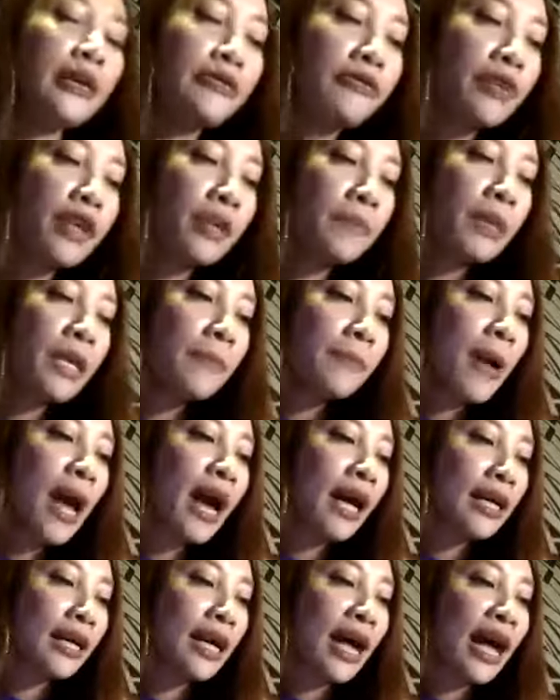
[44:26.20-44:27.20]
Phoebe
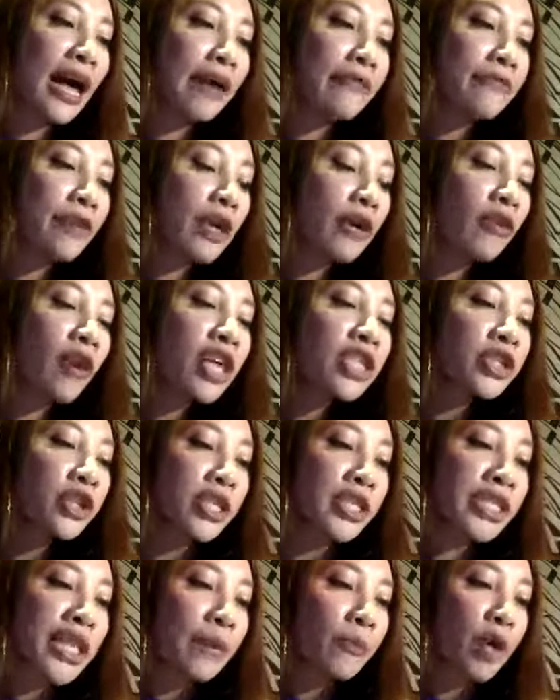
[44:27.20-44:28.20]
Pang, I have a crush
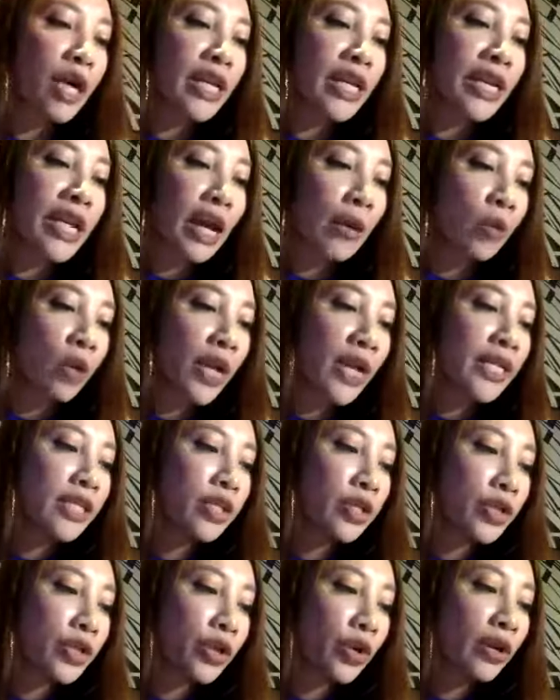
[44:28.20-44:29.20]
on someone and I would like
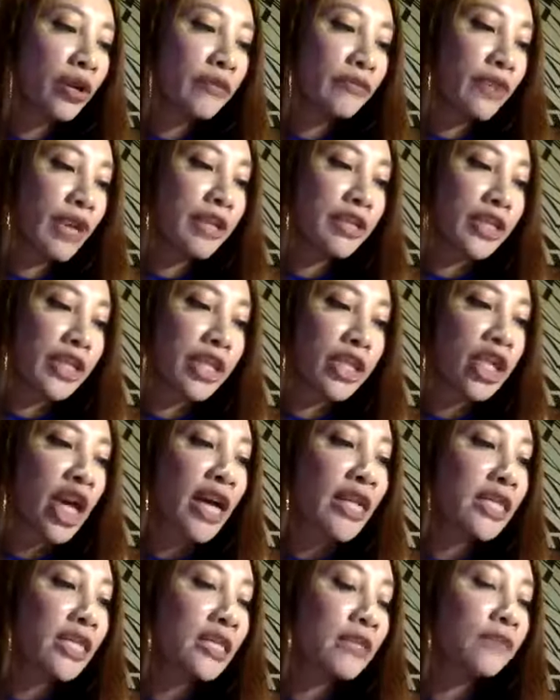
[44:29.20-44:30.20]
to know if there's a
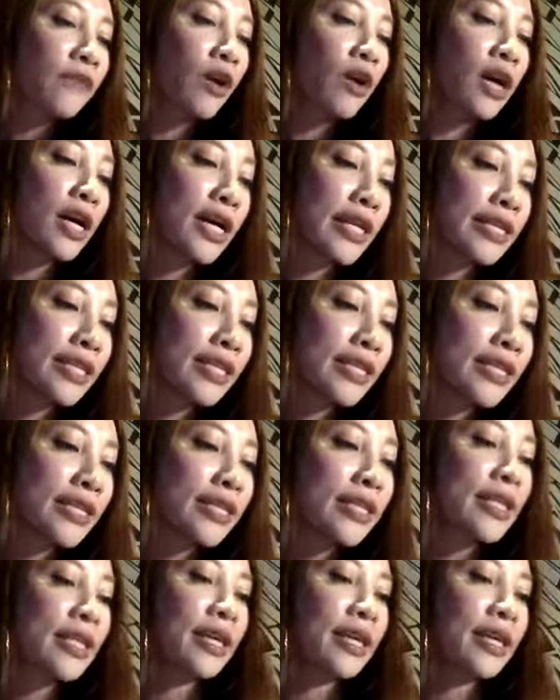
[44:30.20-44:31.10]
chance for us.